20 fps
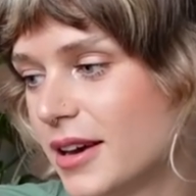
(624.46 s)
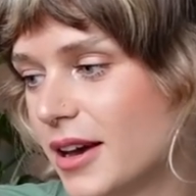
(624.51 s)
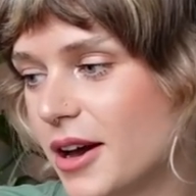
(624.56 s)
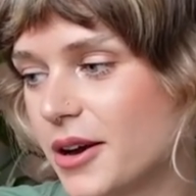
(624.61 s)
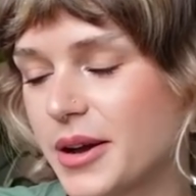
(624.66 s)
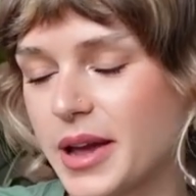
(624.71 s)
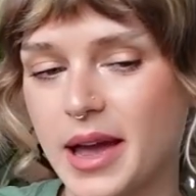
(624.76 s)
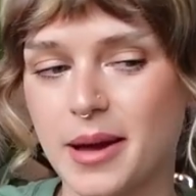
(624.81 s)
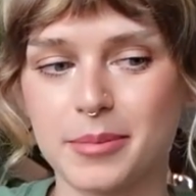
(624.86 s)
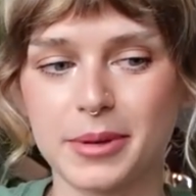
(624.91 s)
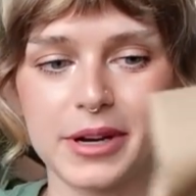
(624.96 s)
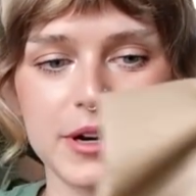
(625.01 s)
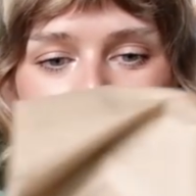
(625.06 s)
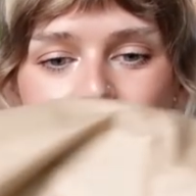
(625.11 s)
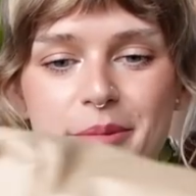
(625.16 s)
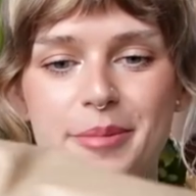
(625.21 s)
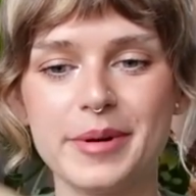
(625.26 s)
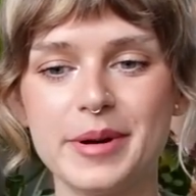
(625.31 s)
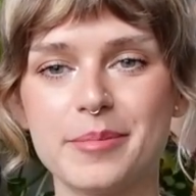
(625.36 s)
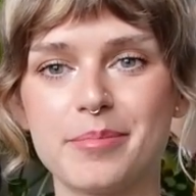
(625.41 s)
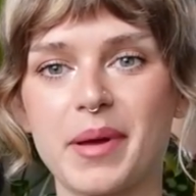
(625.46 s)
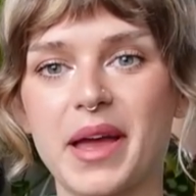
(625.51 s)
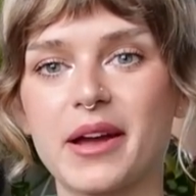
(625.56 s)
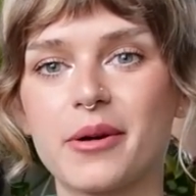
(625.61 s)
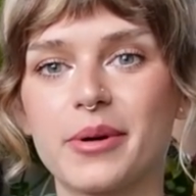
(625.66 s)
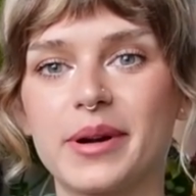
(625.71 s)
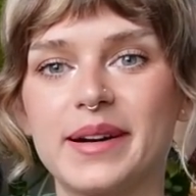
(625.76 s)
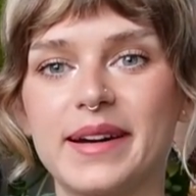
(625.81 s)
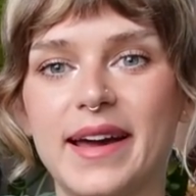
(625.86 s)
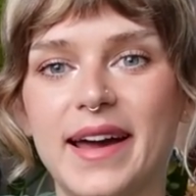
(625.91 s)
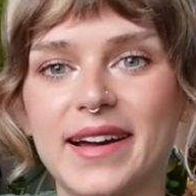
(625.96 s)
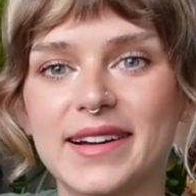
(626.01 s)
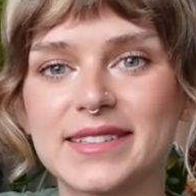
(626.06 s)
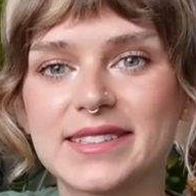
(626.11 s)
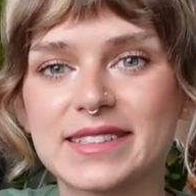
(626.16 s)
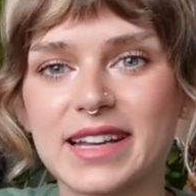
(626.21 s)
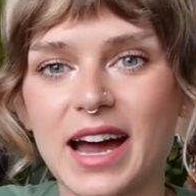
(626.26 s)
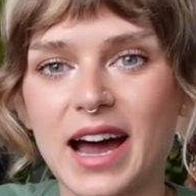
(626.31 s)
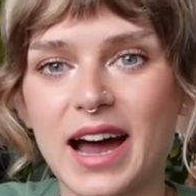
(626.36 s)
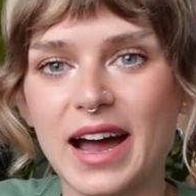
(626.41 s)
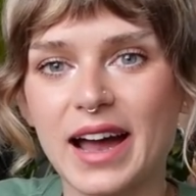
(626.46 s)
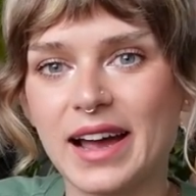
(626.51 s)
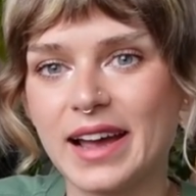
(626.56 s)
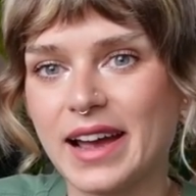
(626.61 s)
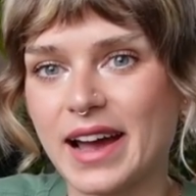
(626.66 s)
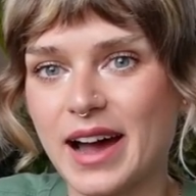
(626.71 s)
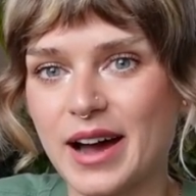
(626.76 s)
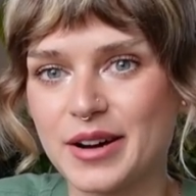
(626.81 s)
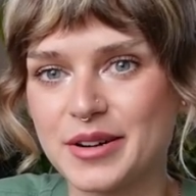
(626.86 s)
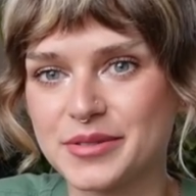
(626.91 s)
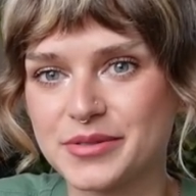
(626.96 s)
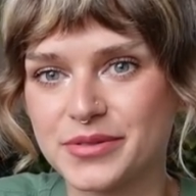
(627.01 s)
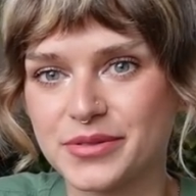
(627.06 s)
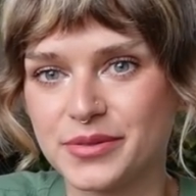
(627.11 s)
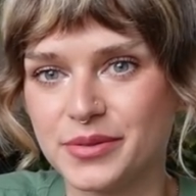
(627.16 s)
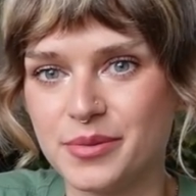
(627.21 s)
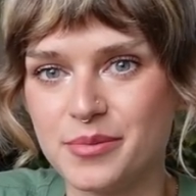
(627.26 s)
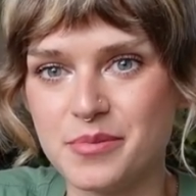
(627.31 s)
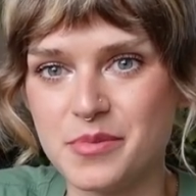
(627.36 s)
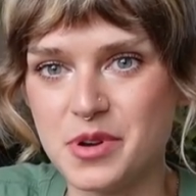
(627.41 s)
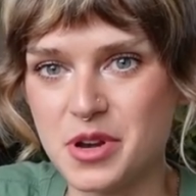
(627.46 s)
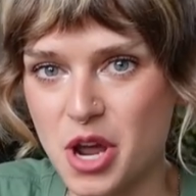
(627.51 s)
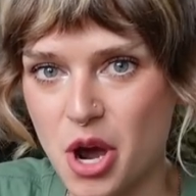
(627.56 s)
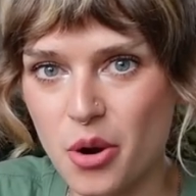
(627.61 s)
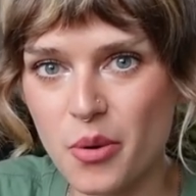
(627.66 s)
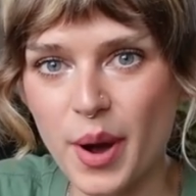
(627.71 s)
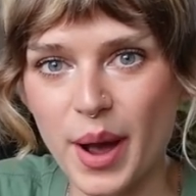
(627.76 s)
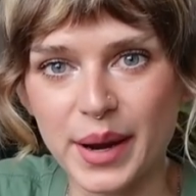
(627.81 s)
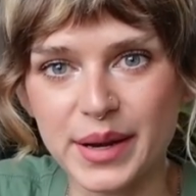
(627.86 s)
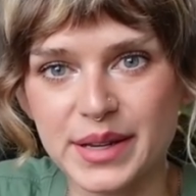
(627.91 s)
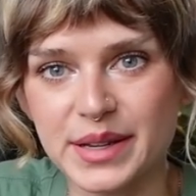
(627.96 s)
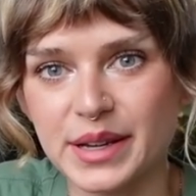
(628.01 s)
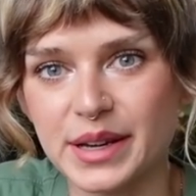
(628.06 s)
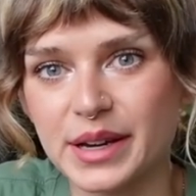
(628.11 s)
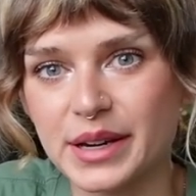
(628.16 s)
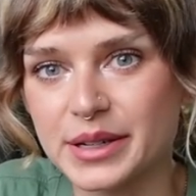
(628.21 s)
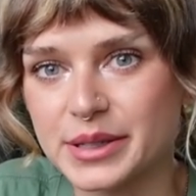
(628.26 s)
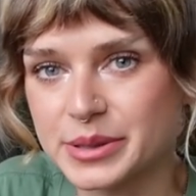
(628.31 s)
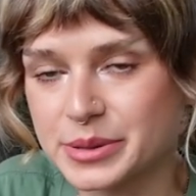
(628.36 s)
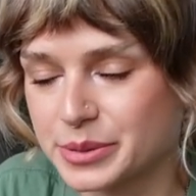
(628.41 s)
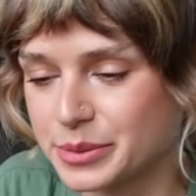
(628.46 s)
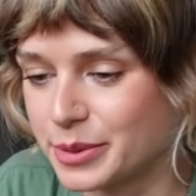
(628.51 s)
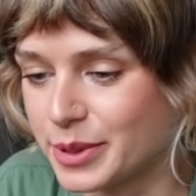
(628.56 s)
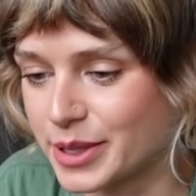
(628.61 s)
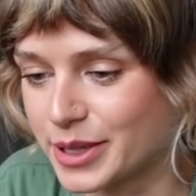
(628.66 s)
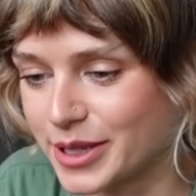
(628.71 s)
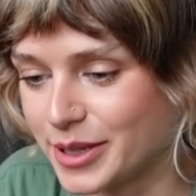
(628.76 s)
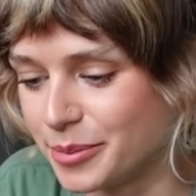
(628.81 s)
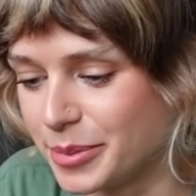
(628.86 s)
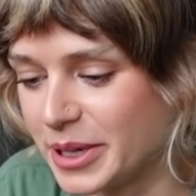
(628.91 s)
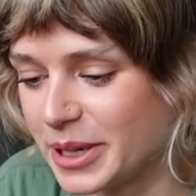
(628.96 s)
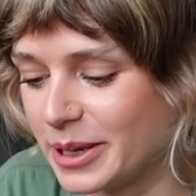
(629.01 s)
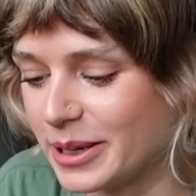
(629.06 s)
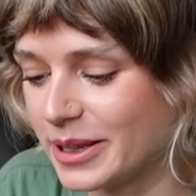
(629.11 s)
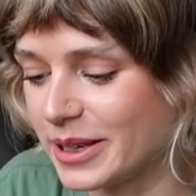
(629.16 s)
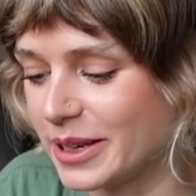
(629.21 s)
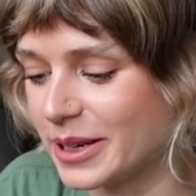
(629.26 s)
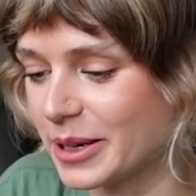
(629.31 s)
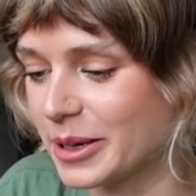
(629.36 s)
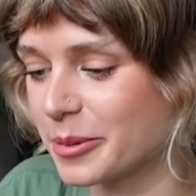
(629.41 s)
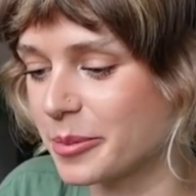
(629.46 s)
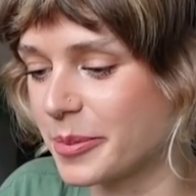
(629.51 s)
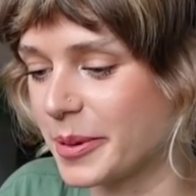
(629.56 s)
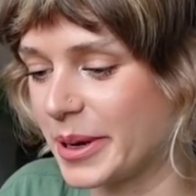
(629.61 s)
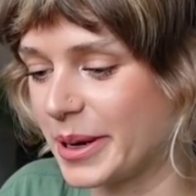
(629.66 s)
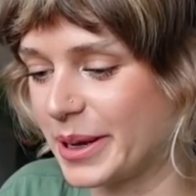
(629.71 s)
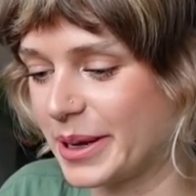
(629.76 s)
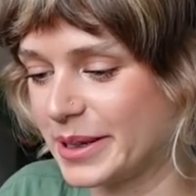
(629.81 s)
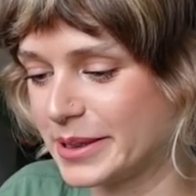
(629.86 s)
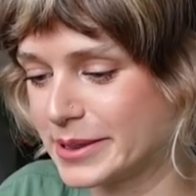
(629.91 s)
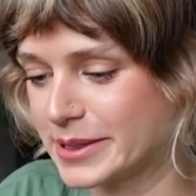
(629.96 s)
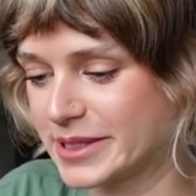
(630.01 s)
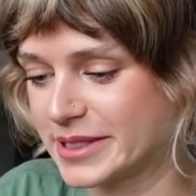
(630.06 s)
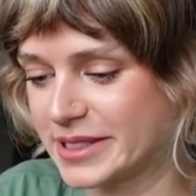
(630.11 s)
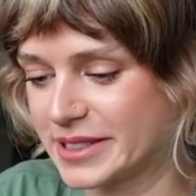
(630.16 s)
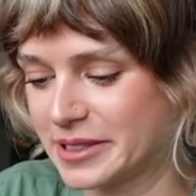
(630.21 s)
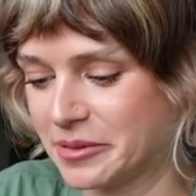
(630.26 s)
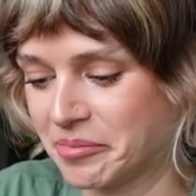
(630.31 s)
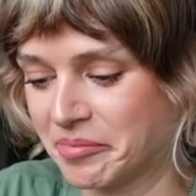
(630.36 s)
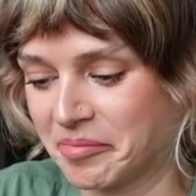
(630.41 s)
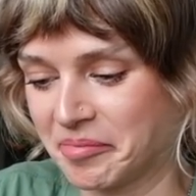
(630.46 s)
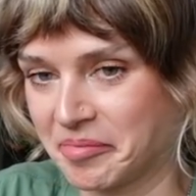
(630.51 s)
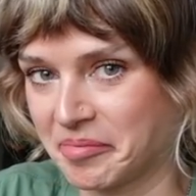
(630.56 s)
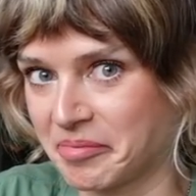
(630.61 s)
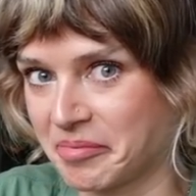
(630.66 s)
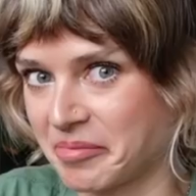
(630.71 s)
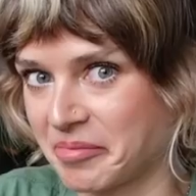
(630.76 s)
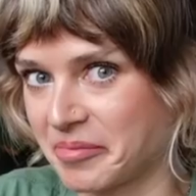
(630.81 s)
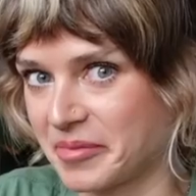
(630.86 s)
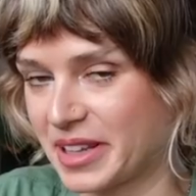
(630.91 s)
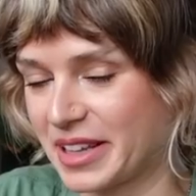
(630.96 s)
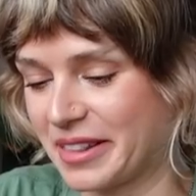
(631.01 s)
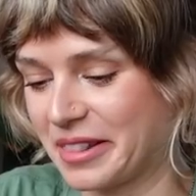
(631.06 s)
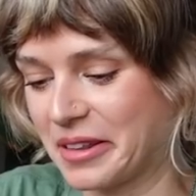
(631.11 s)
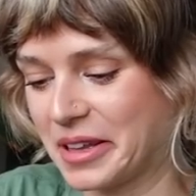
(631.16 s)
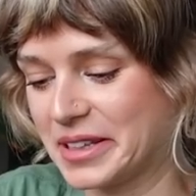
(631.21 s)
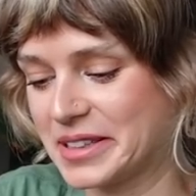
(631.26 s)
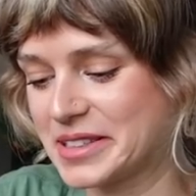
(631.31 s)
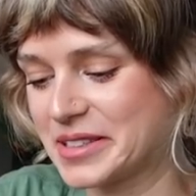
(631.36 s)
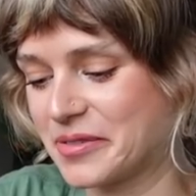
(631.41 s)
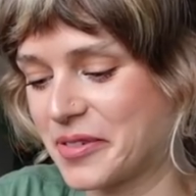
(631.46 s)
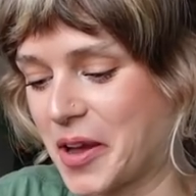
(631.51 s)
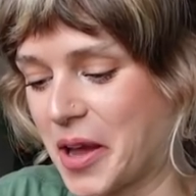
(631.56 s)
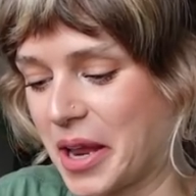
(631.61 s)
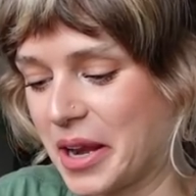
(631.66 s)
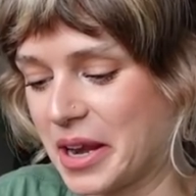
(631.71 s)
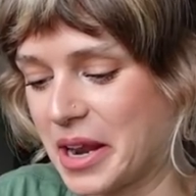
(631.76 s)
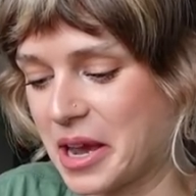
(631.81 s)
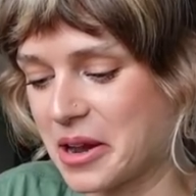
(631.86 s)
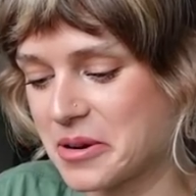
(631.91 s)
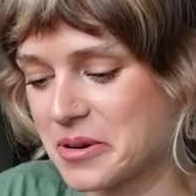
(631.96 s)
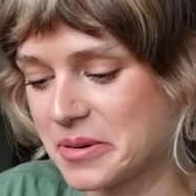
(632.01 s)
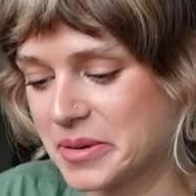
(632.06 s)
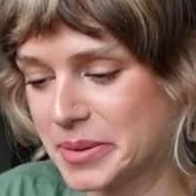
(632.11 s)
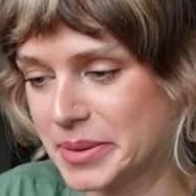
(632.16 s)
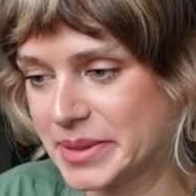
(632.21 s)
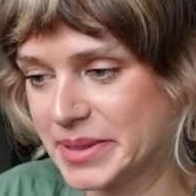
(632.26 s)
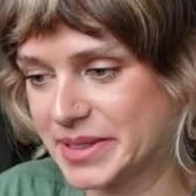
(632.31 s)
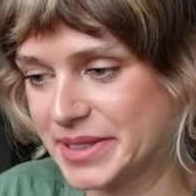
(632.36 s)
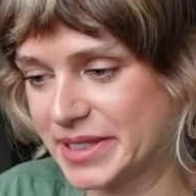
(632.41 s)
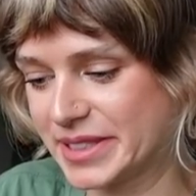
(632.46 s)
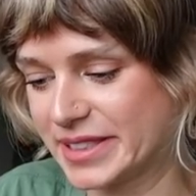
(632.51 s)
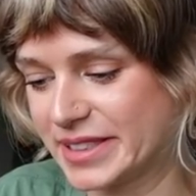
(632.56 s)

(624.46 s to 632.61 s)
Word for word: Okay, I'm gonna open a big one next. I have no idea what could be in here, but let's find out.